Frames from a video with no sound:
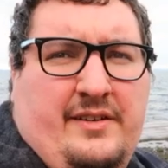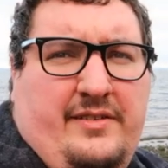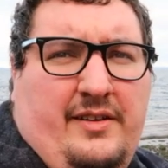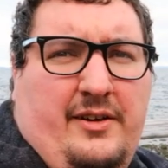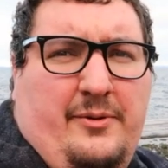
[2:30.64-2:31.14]

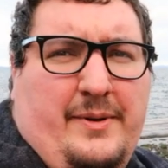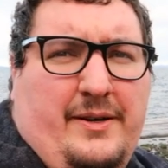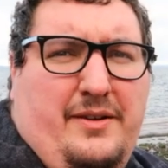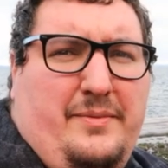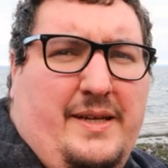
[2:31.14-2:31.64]
So
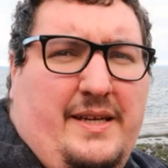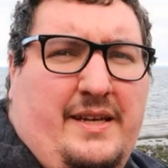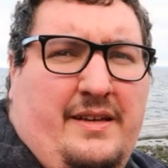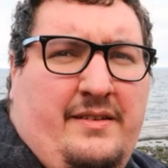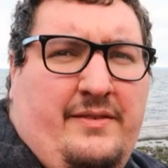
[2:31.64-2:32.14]
behind me
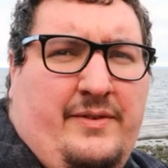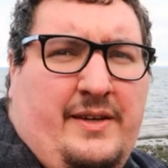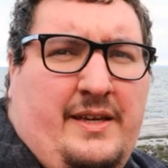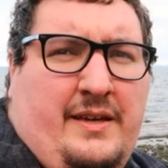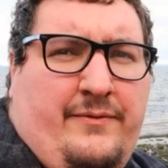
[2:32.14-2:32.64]
is
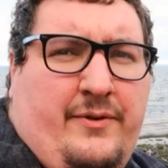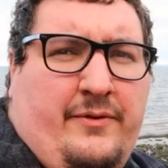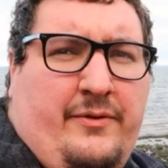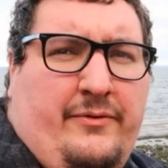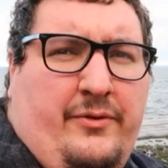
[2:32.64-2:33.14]
the
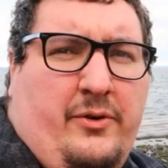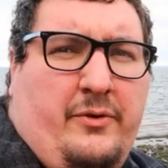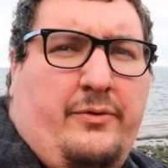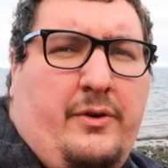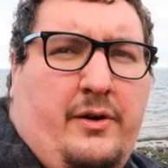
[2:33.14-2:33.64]
Firth of
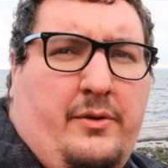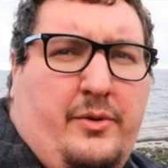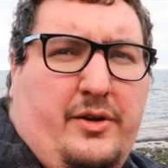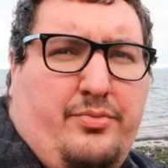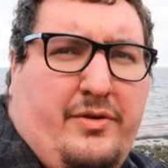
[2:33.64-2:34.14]
Forth, on
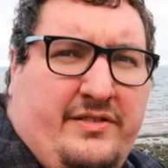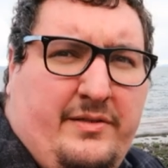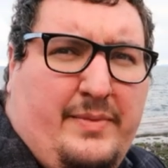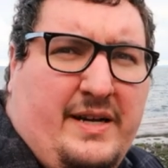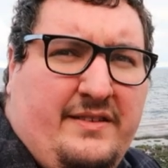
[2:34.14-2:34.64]
which
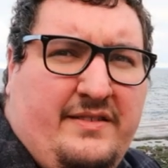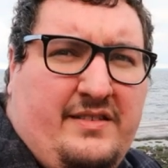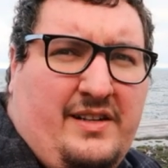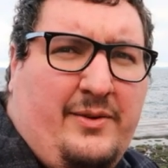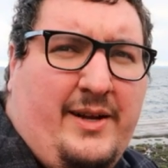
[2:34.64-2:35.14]
Prestonpans
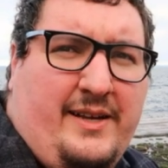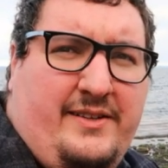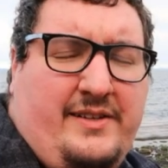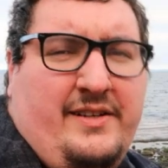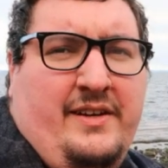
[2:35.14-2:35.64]
is
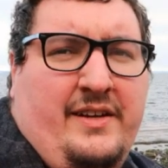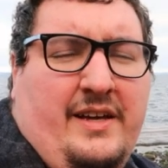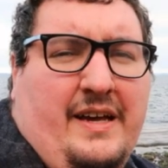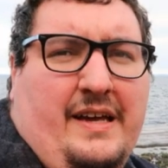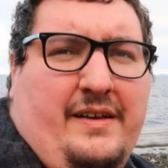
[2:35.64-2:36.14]
located.
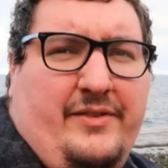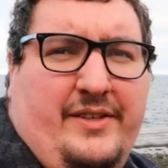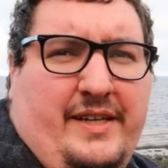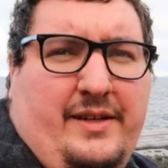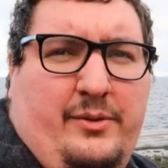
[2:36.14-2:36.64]
The
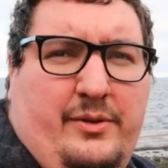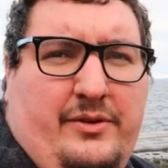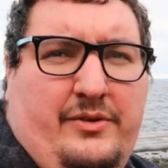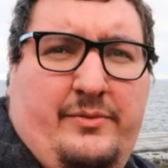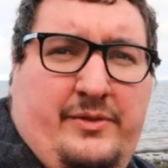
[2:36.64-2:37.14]
town
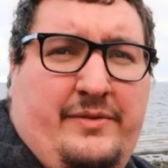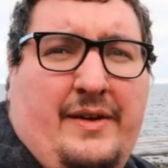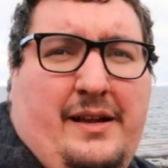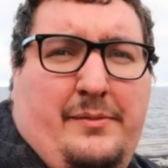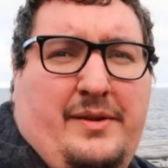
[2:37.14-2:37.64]
was
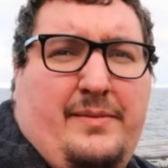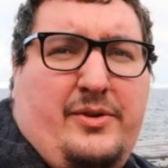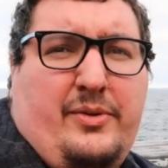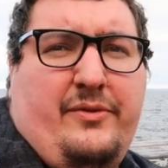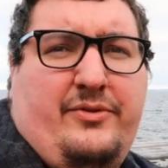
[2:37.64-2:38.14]
developed in the
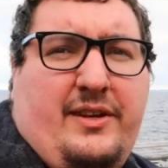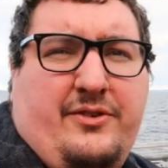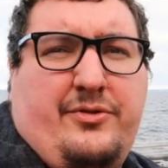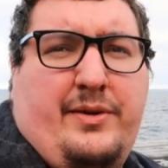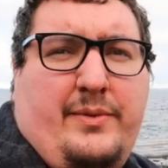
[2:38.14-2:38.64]
12th
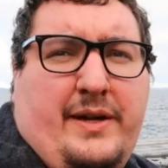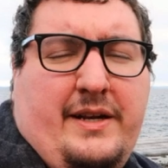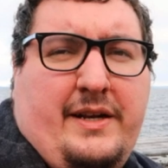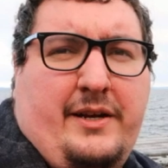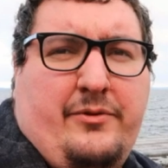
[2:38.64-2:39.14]
century when
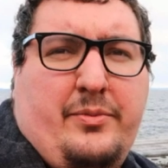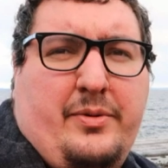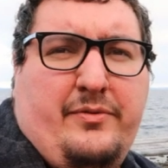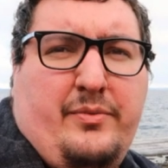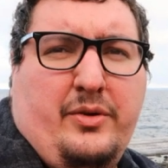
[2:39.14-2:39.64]
a group
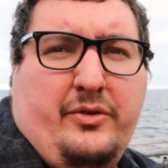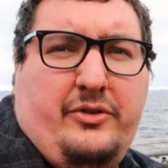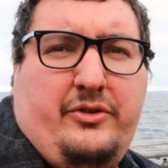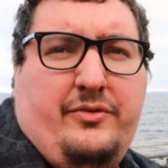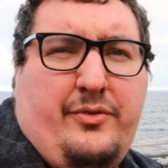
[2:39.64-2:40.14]
of
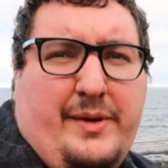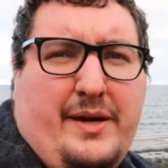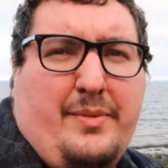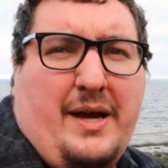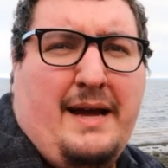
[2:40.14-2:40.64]
monks from a
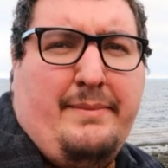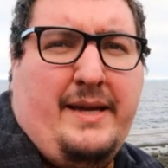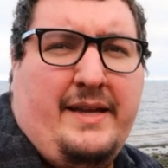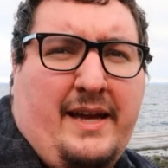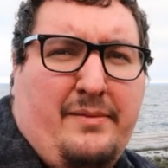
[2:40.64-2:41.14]
nearby
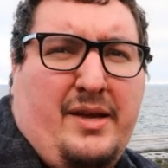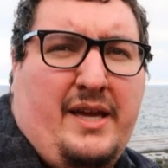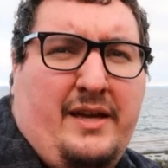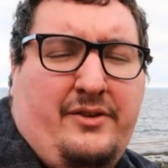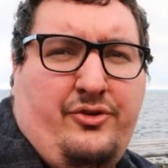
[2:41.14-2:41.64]
abbey came
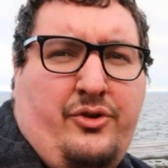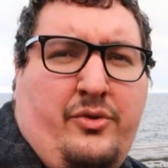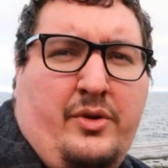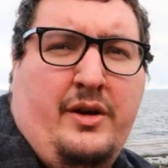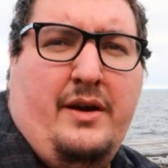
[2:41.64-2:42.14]
here
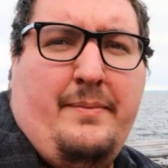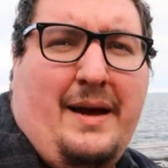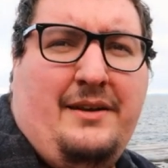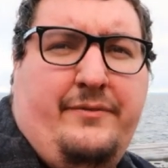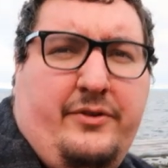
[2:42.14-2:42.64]
to
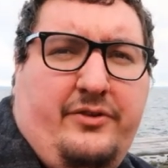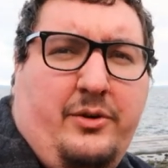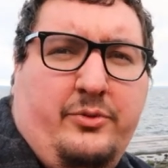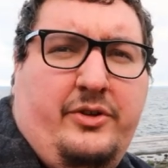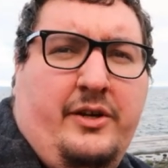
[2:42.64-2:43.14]
pan for
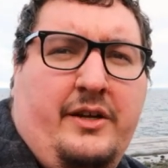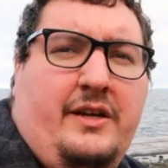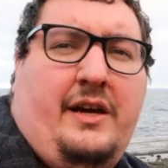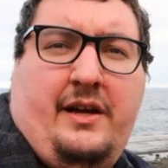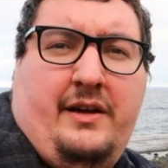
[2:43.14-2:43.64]
salt,
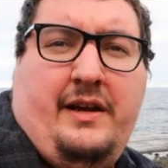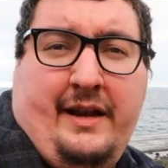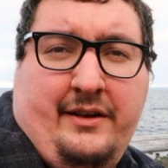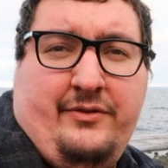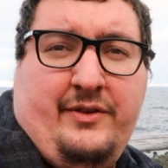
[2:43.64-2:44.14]

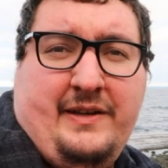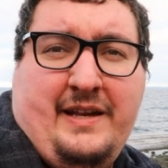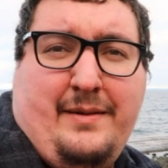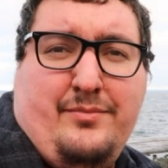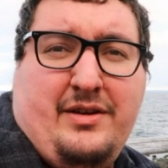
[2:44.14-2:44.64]
hence the
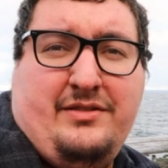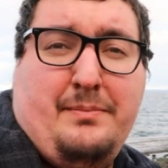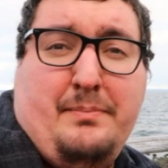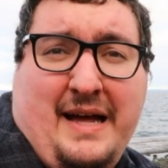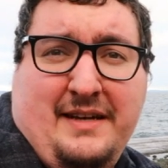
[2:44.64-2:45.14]
name
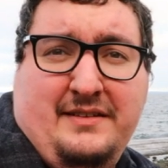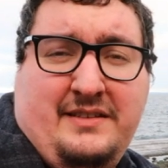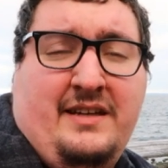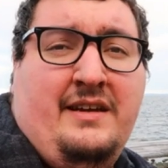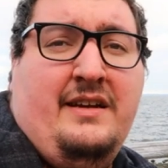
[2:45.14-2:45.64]
Prestonpans.